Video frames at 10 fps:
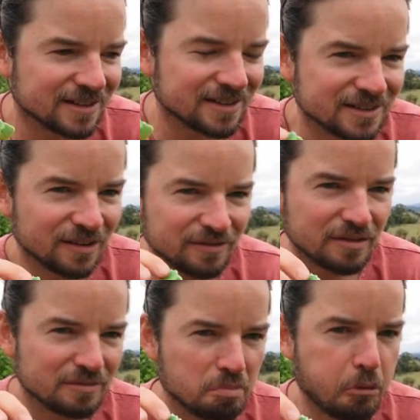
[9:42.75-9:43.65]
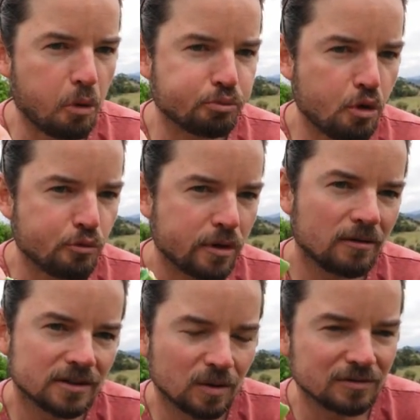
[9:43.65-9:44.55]
the soft,
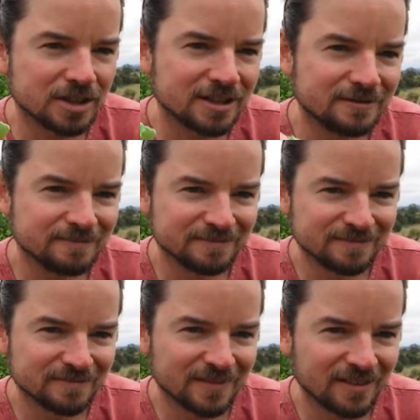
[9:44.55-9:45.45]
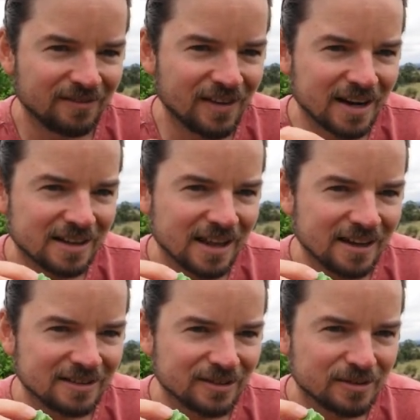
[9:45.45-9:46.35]
squelchy, fat
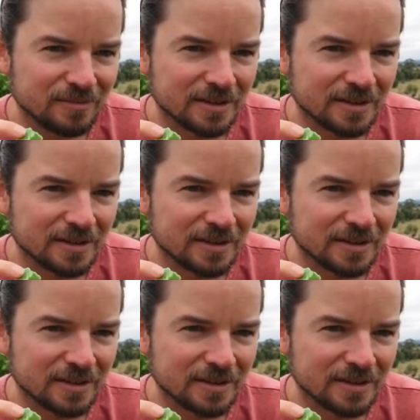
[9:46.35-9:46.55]
cloud looking